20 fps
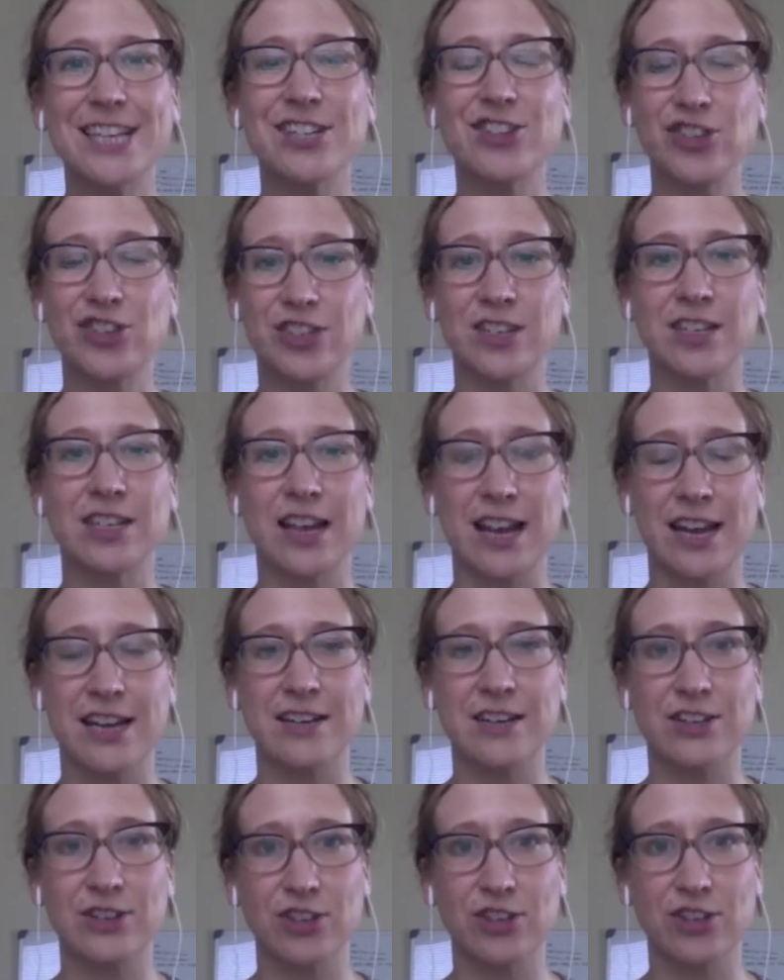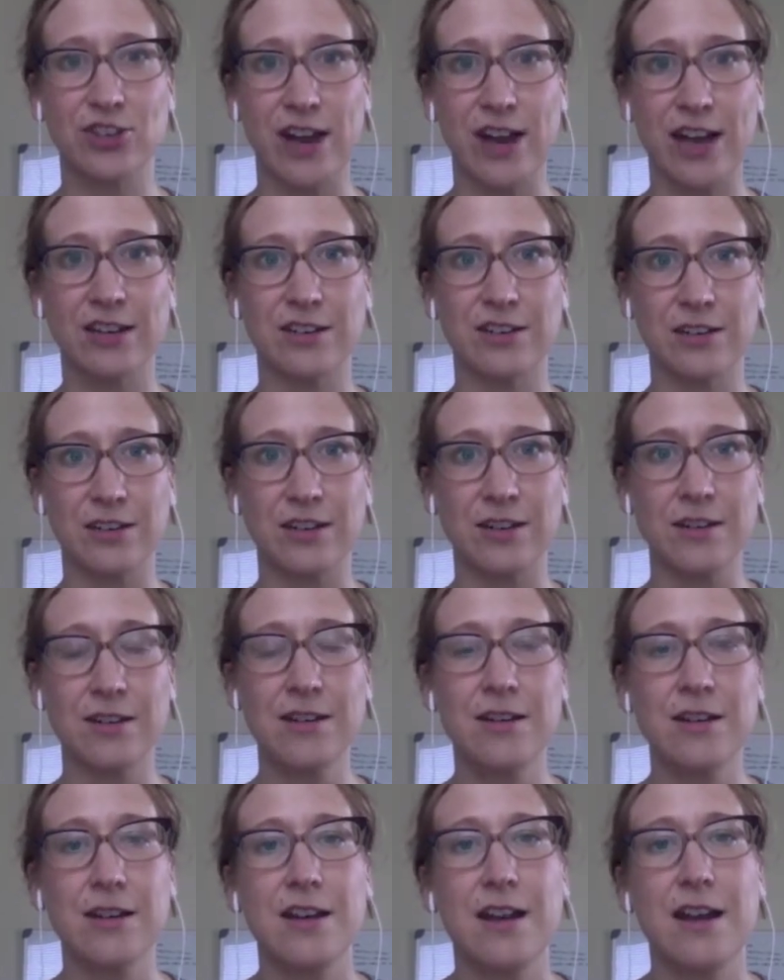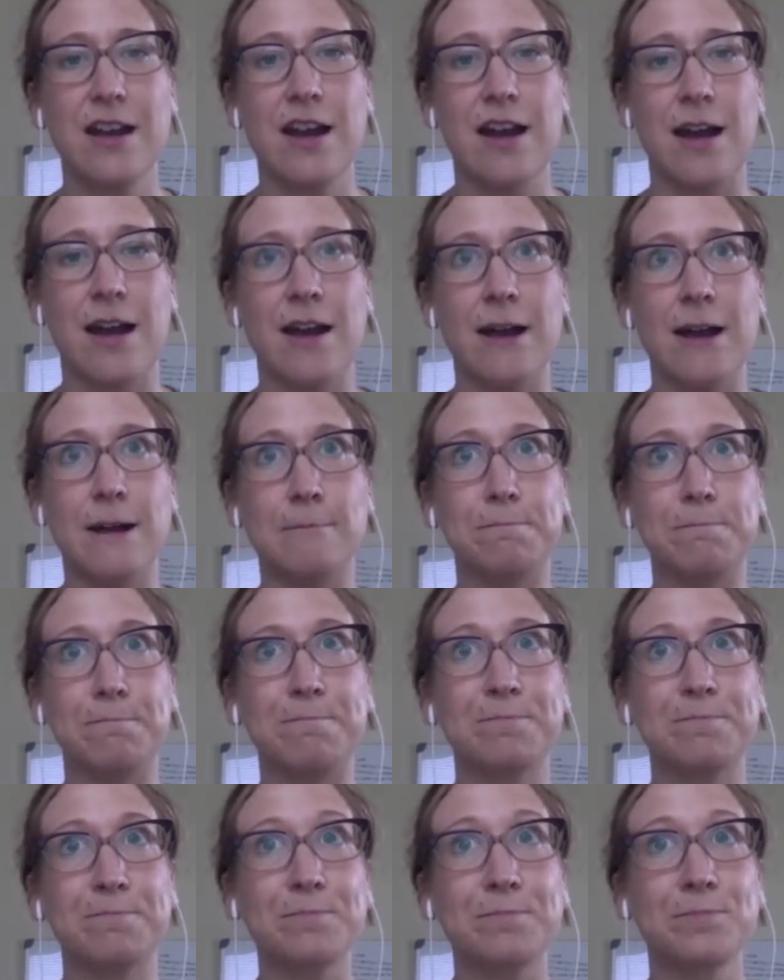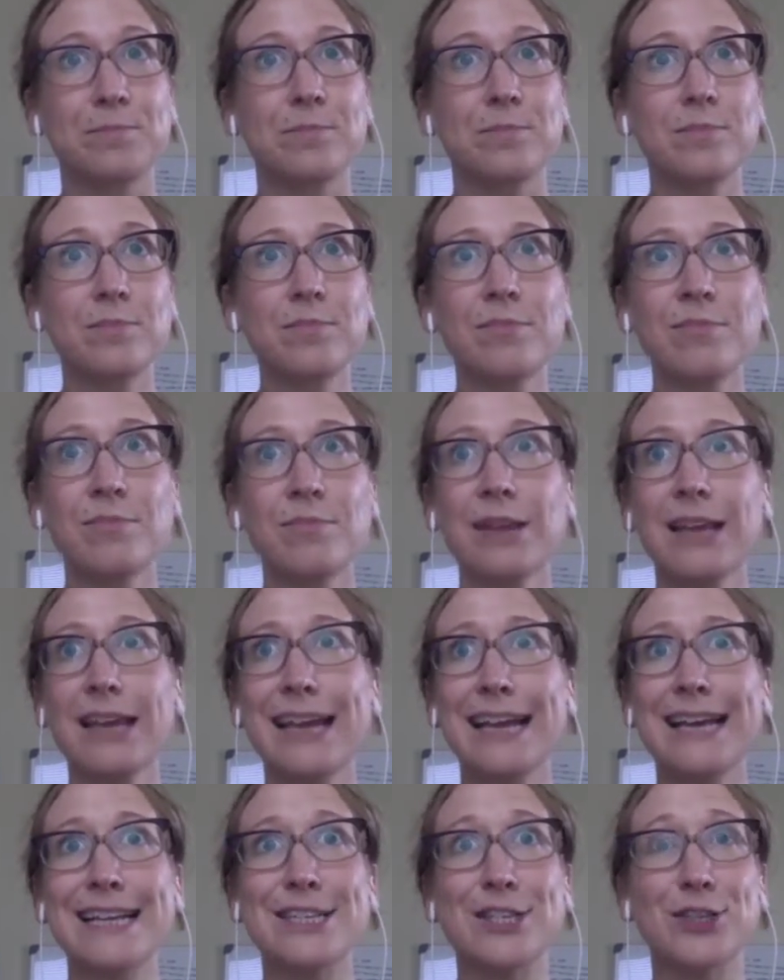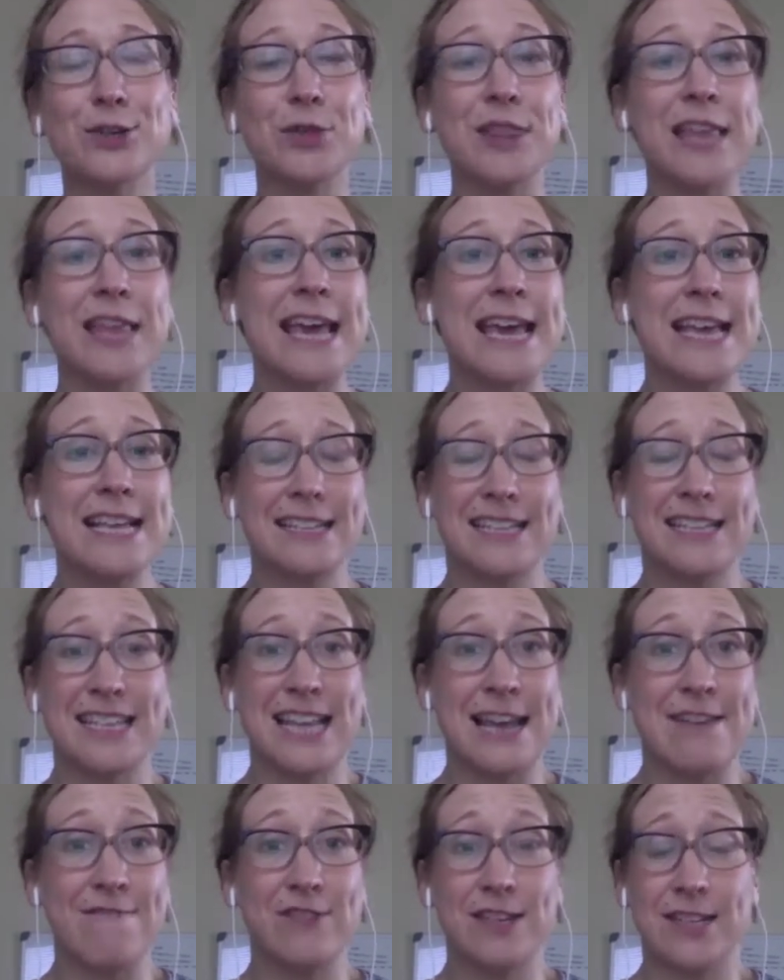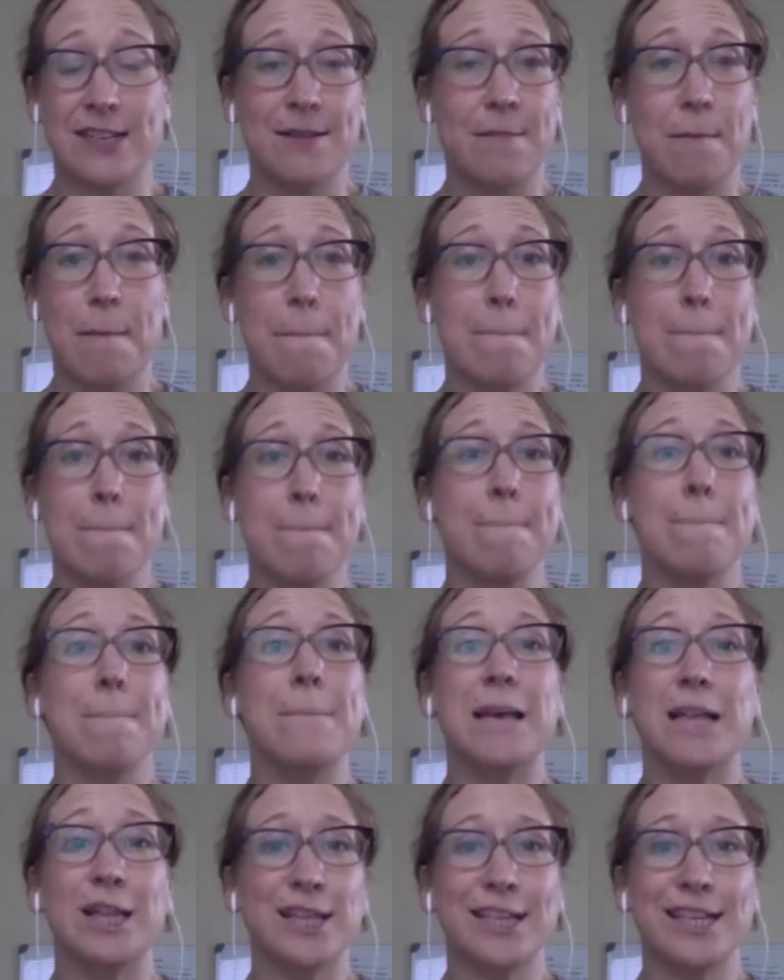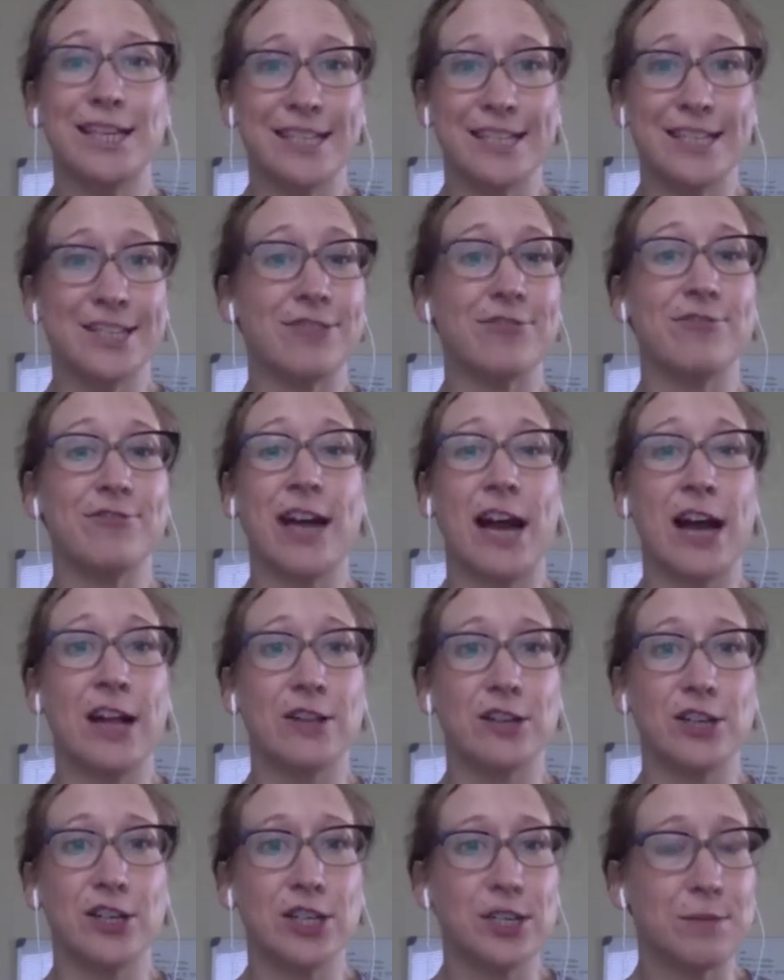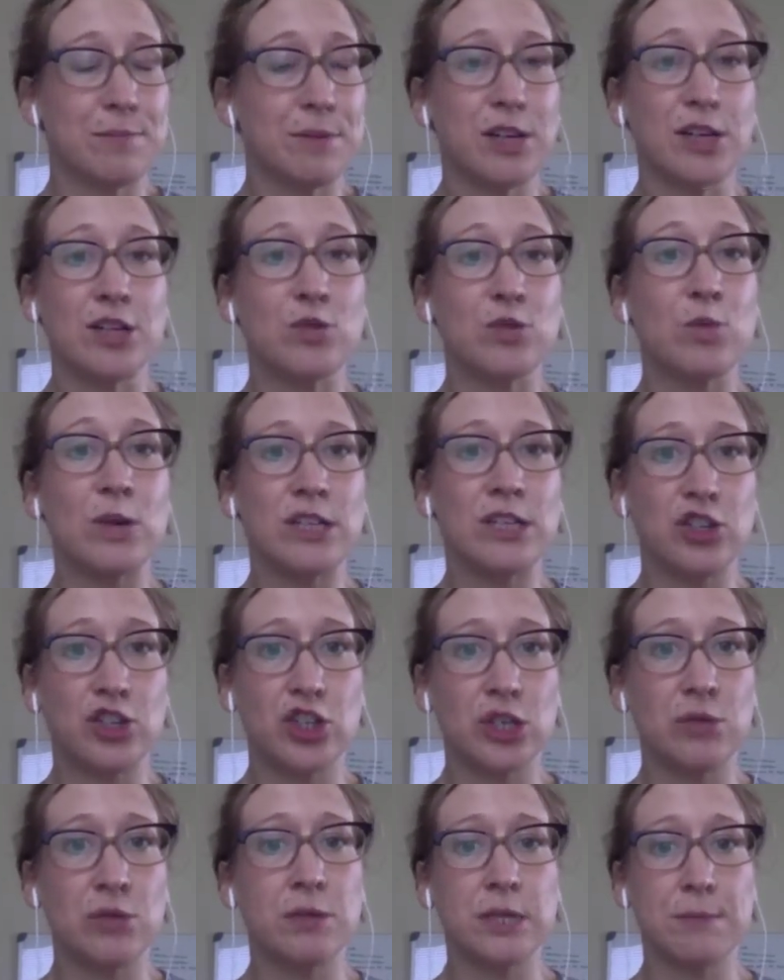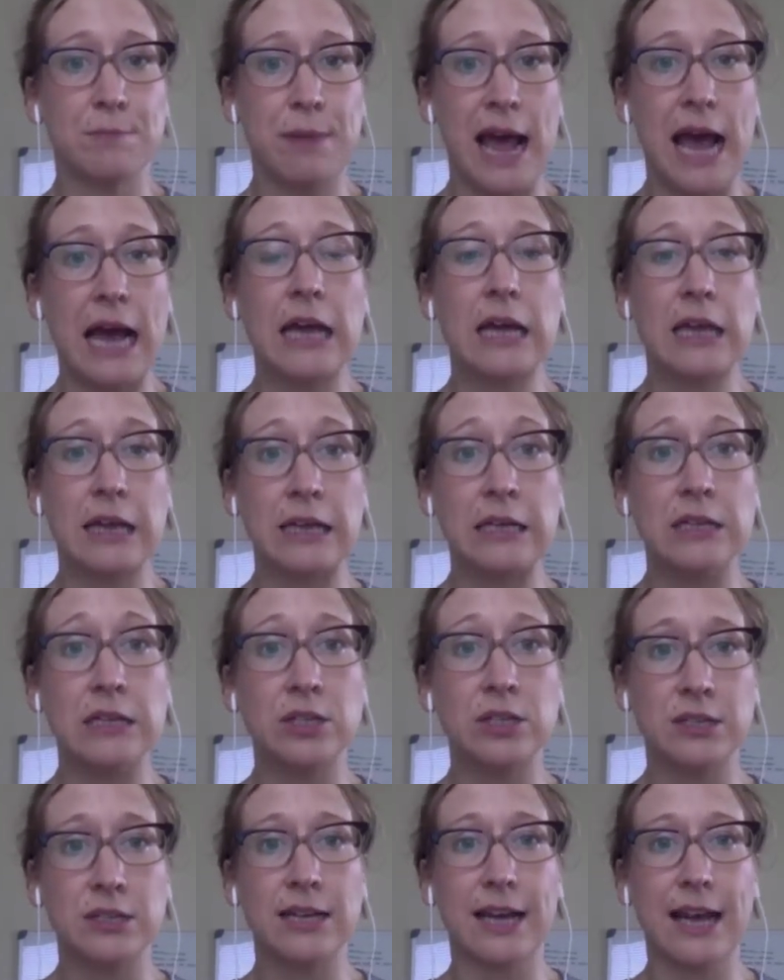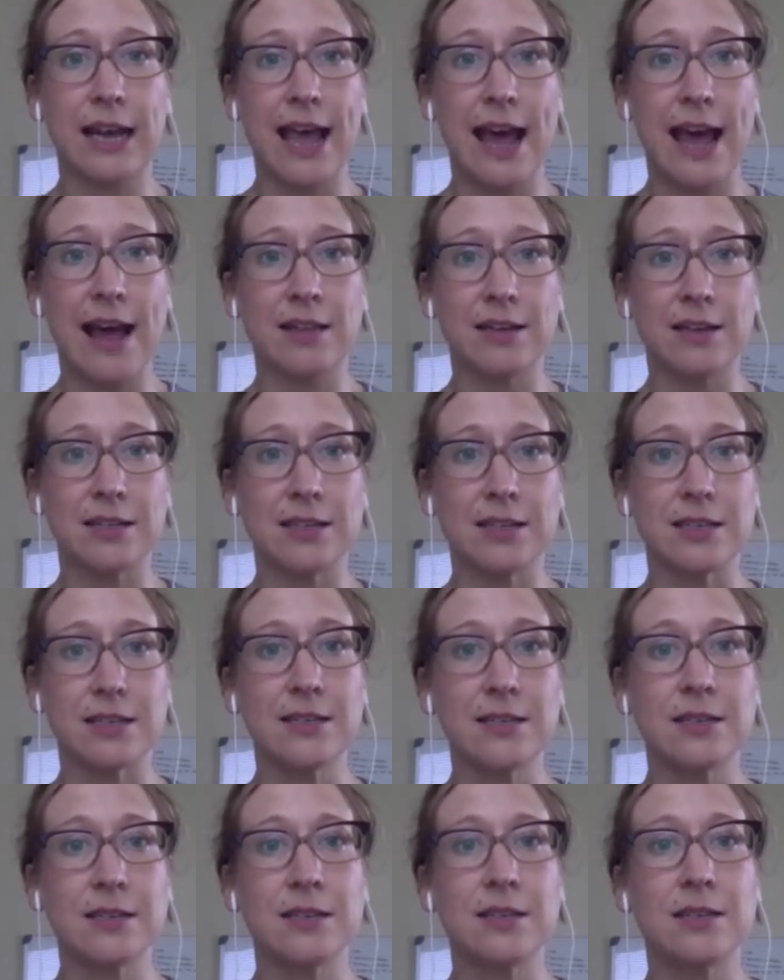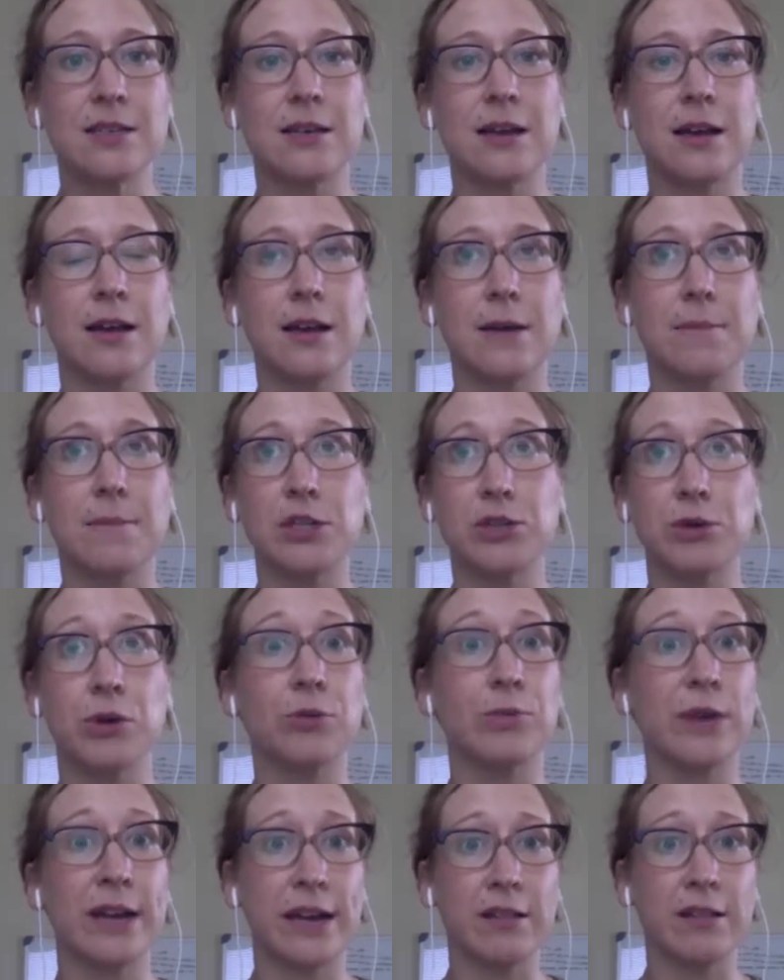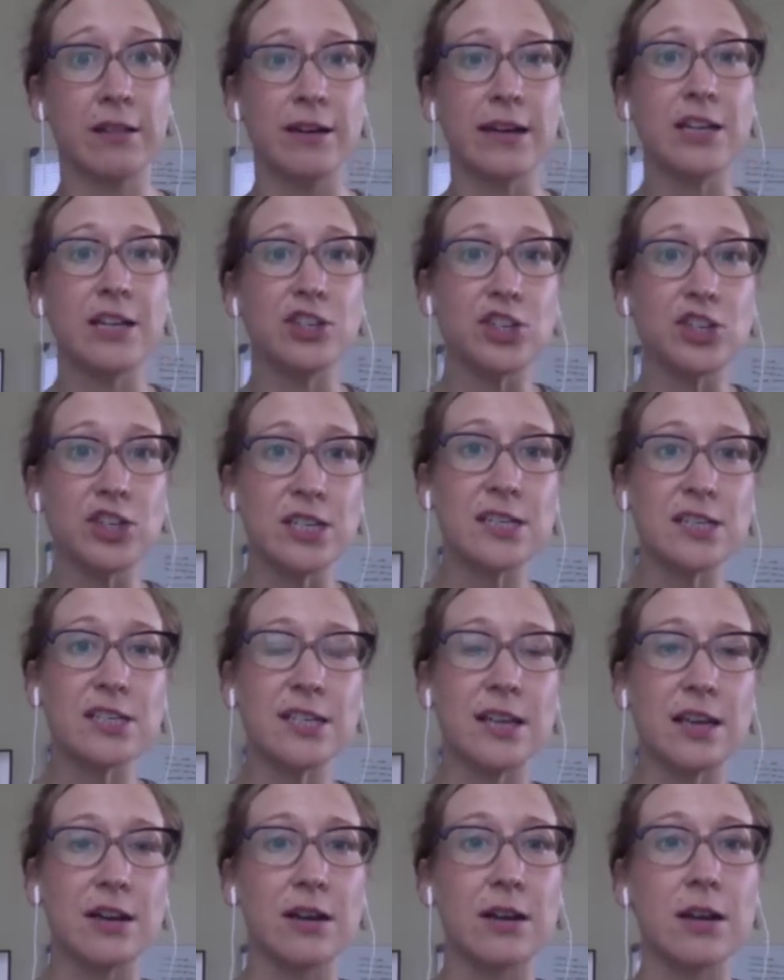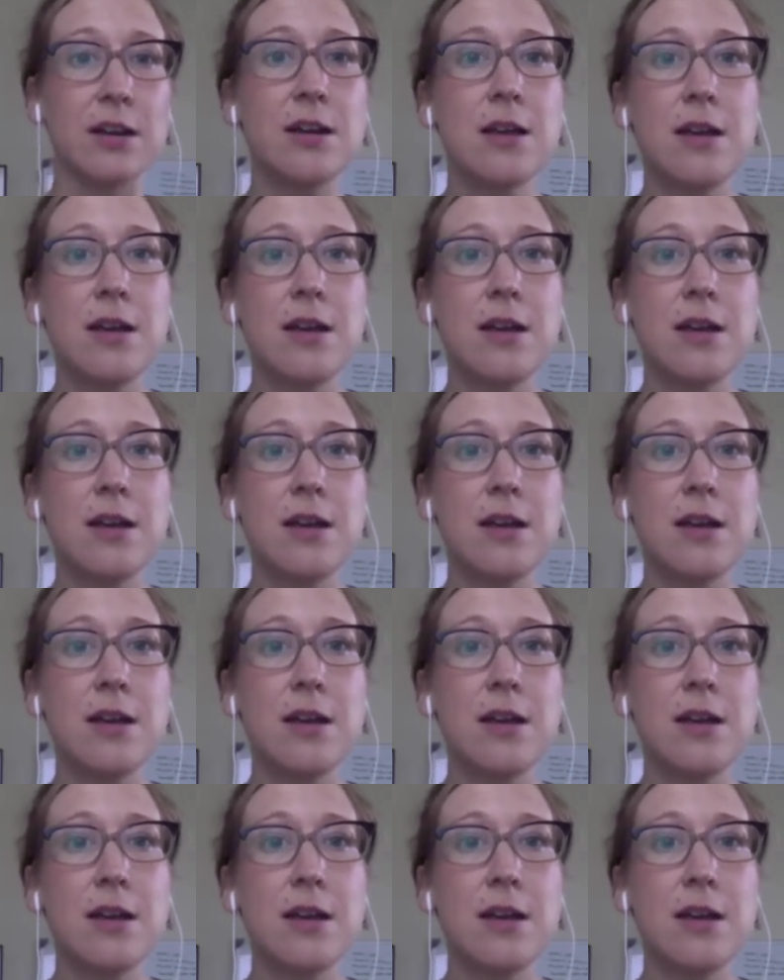just to kind of distract her. And so they saved millions of dollars, because once she was back into dialysis, into a regular HD center,